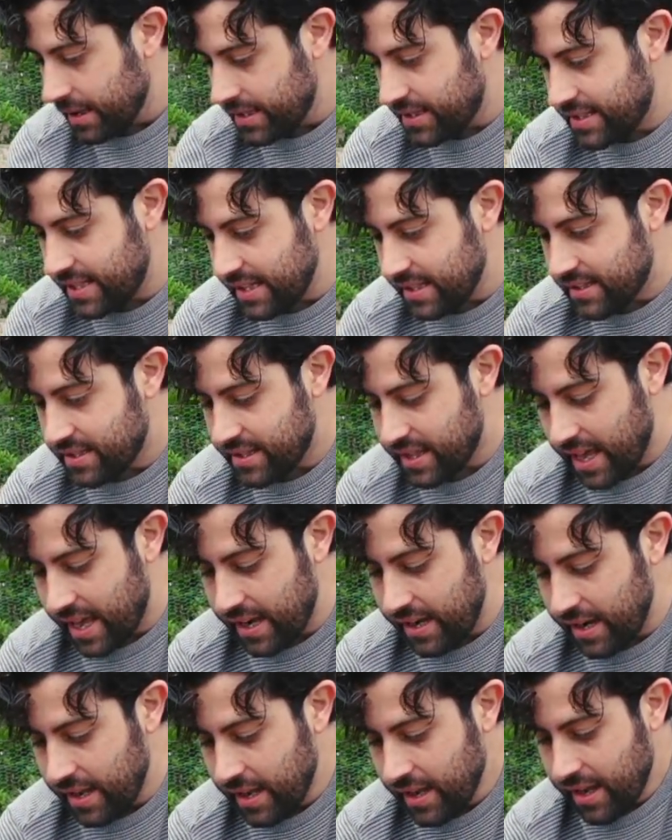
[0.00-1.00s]
since
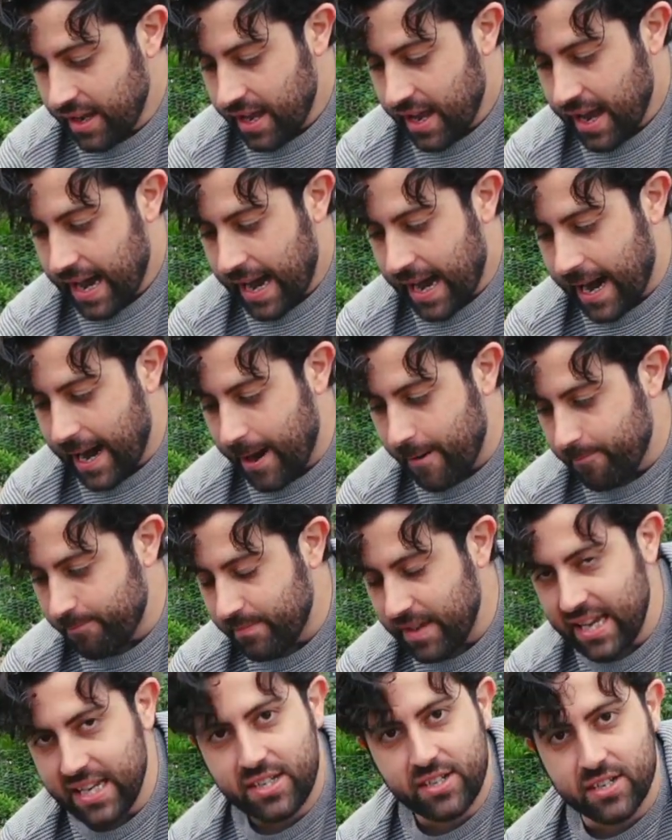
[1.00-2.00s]
then
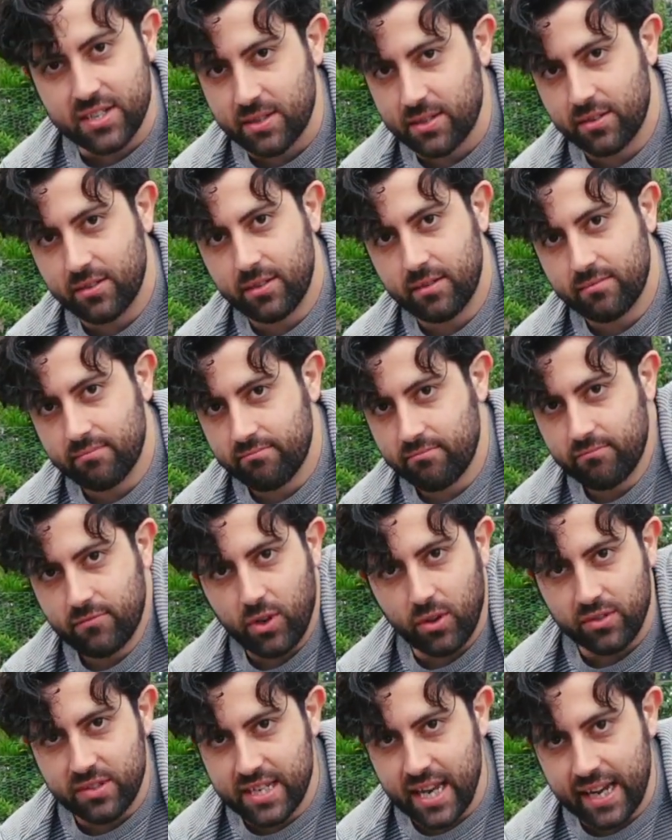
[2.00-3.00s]
it's just
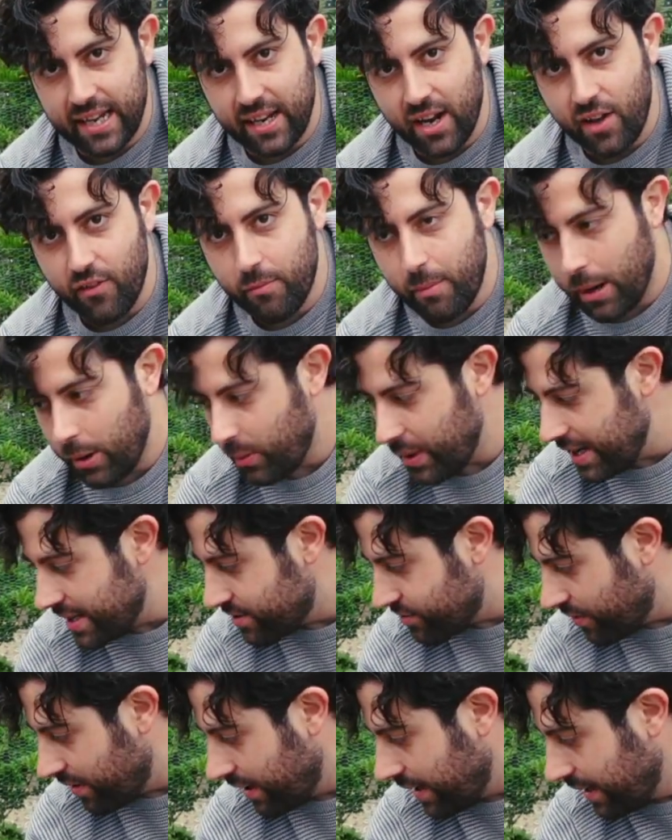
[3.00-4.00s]
gotten taken over by
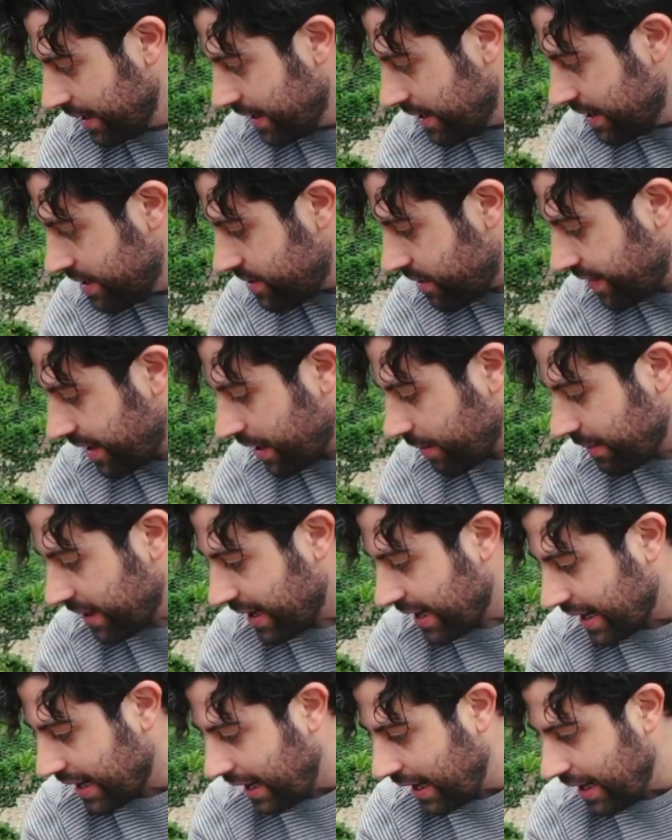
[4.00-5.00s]
weeds really. So I think I'm going to
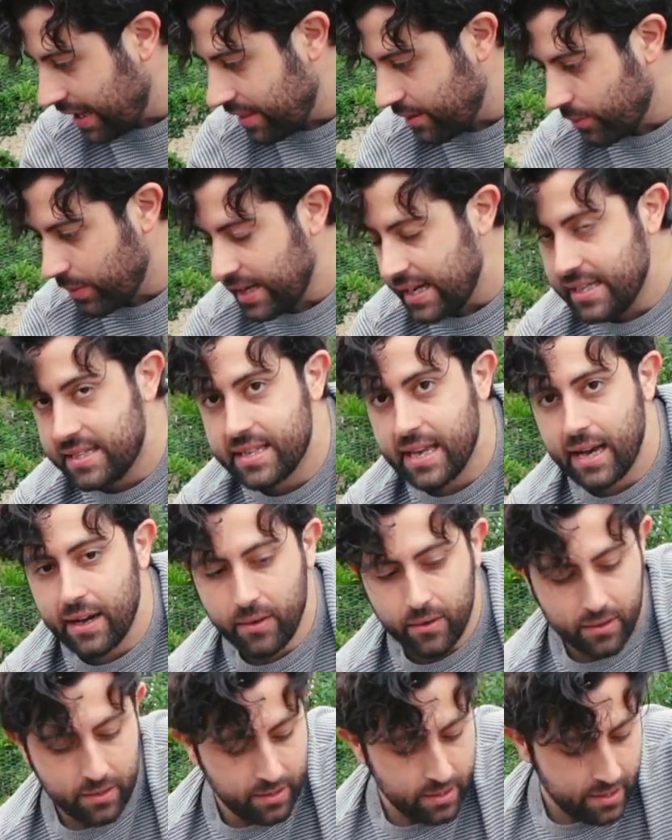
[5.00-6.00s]
clear the weeds
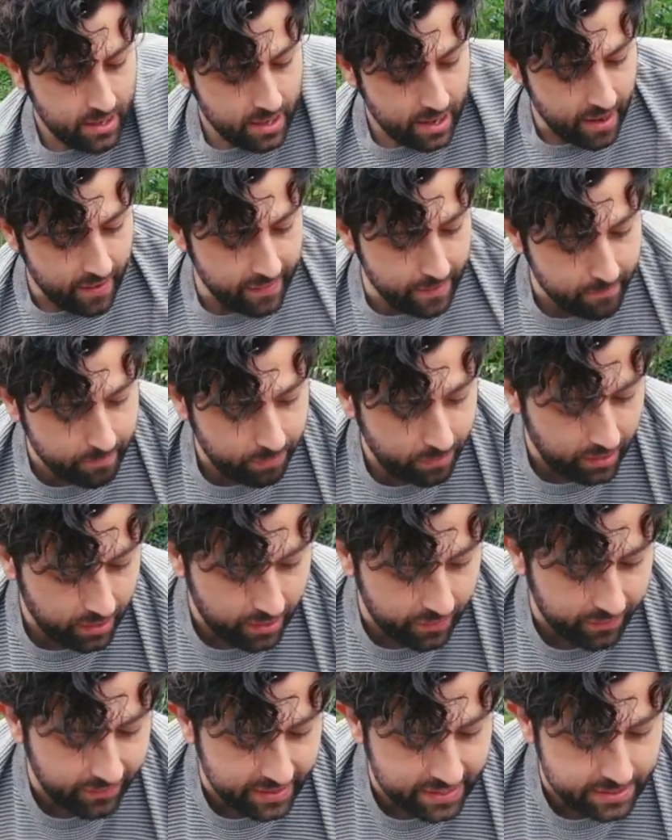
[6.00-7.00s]
out and then
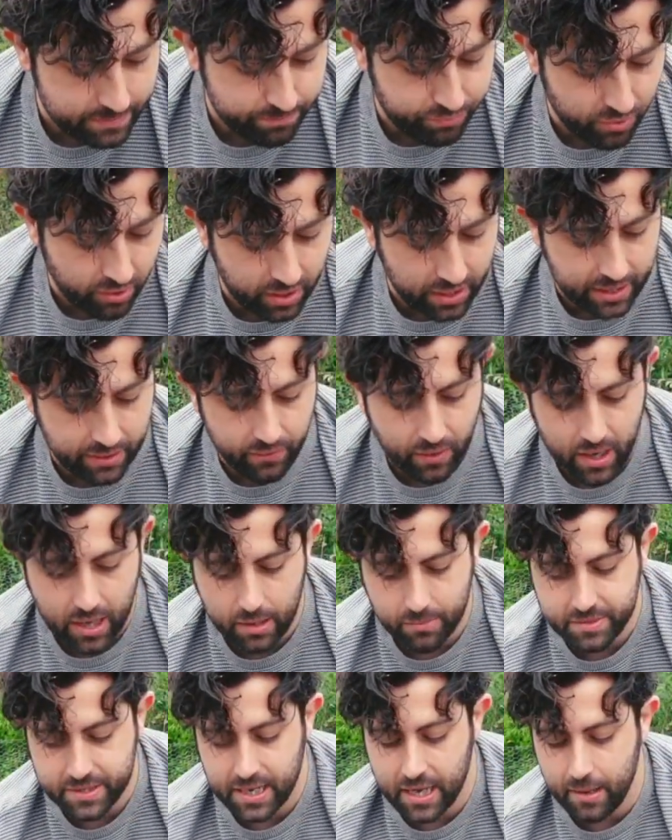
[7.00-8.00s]
plant these broccoli
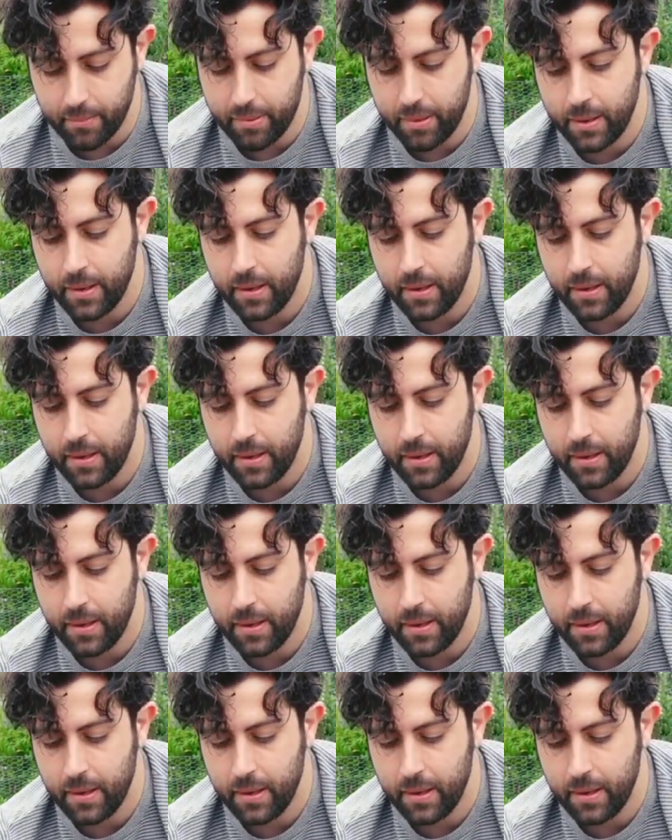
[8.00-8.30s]
raabs up.